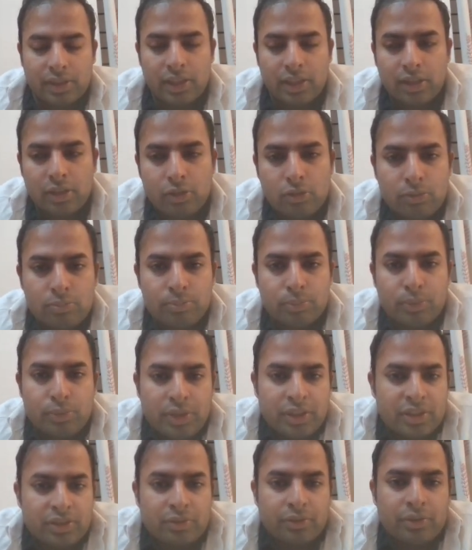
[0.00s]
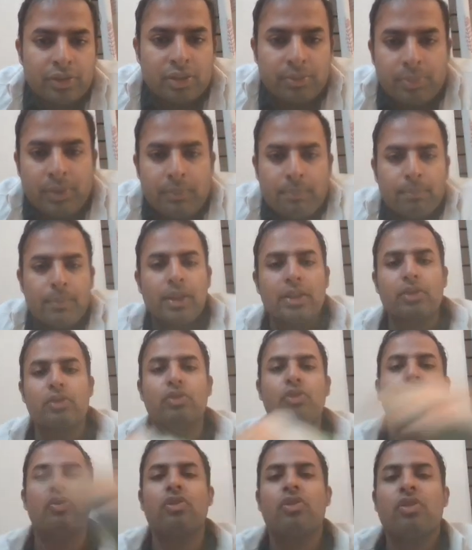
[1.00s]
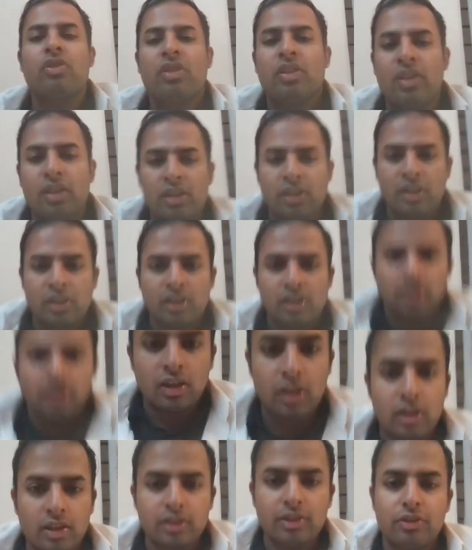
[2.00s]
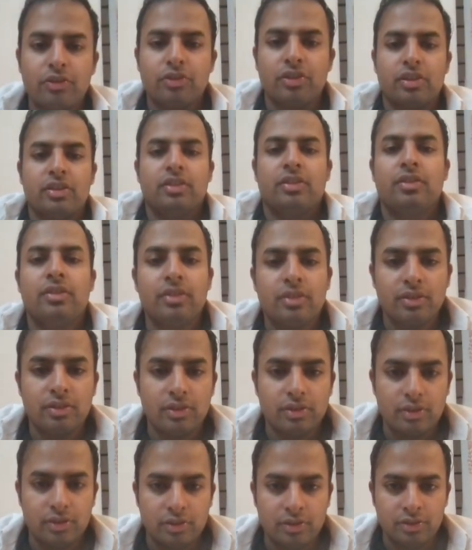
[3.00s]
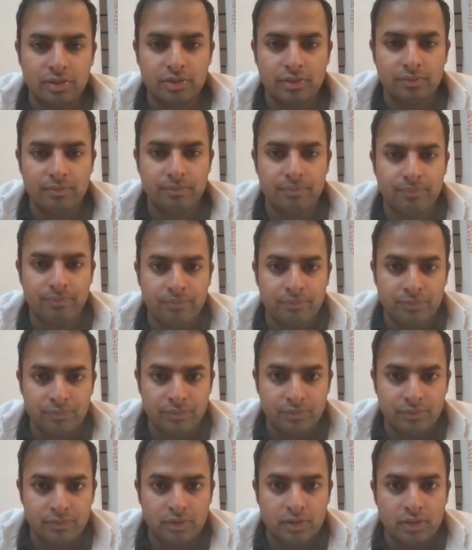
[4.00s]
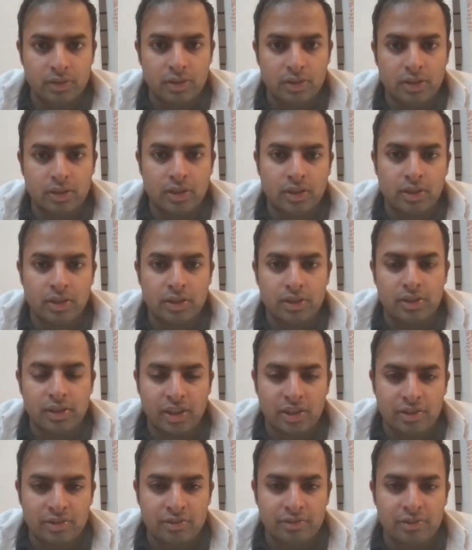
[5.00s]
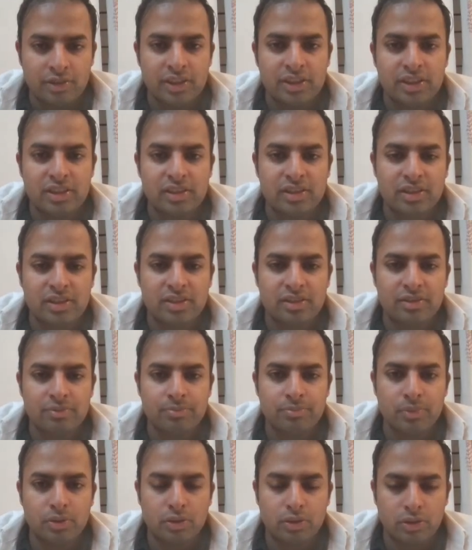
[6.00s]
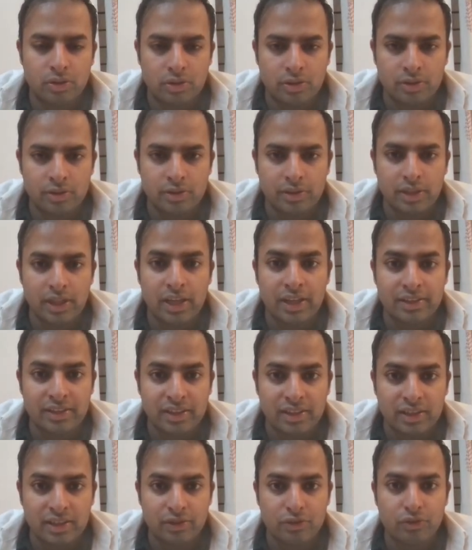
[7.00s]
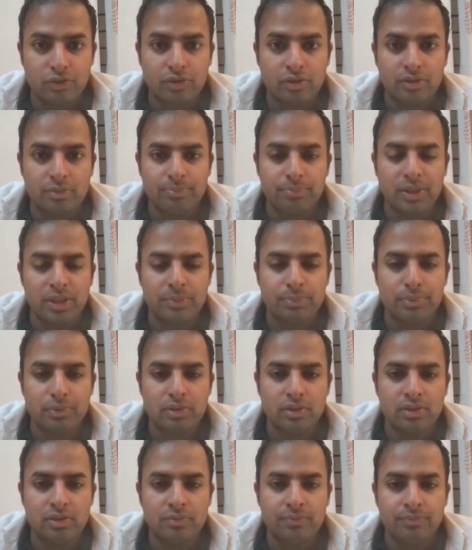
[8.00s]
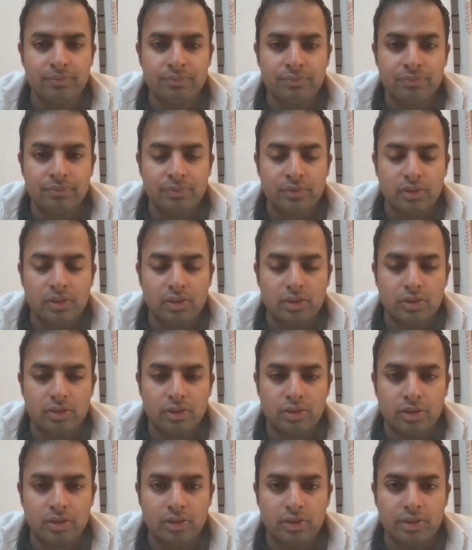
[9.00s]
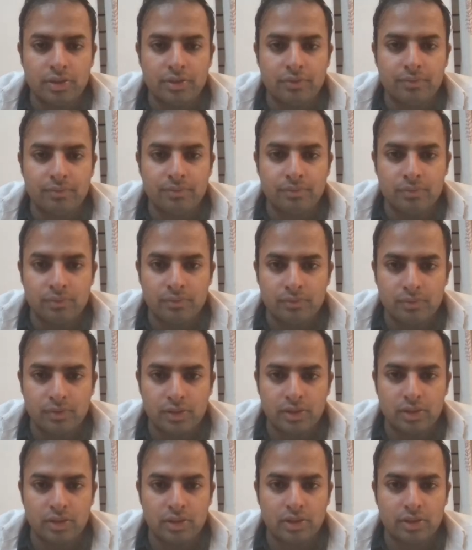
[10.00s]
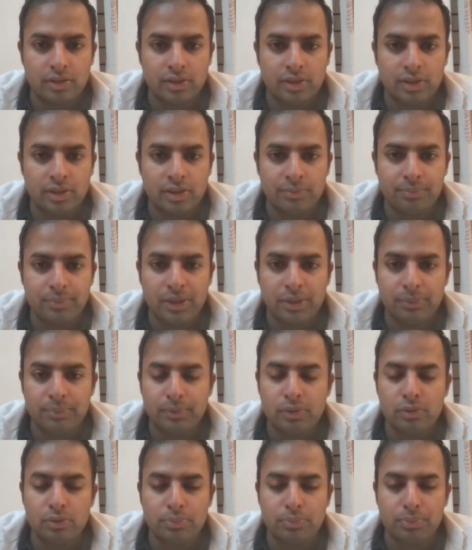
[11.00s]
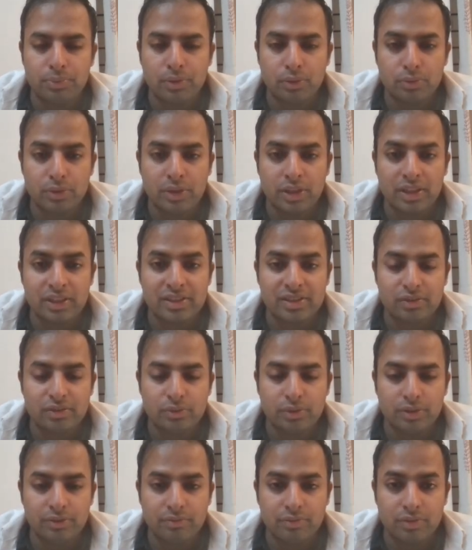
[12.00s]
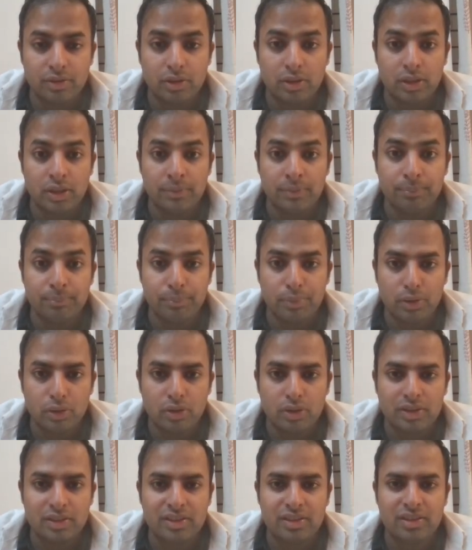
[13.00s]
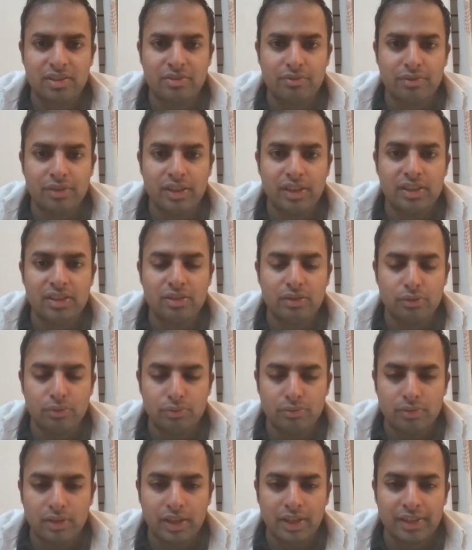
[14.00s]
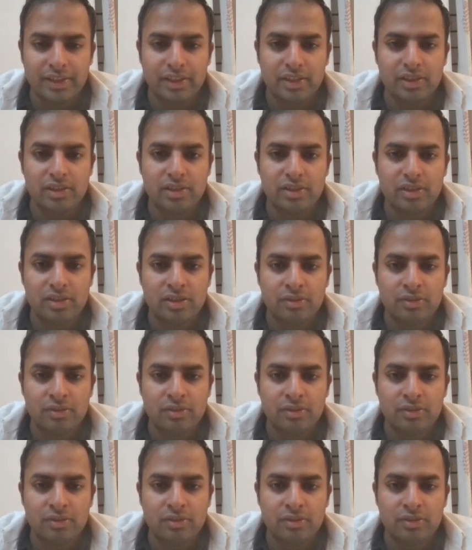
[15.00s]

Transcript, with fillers: Now Modi is going to be much harsher on uh, terrorists, on anti-national people, on uh, people who protest, who uh, block streets, who riot,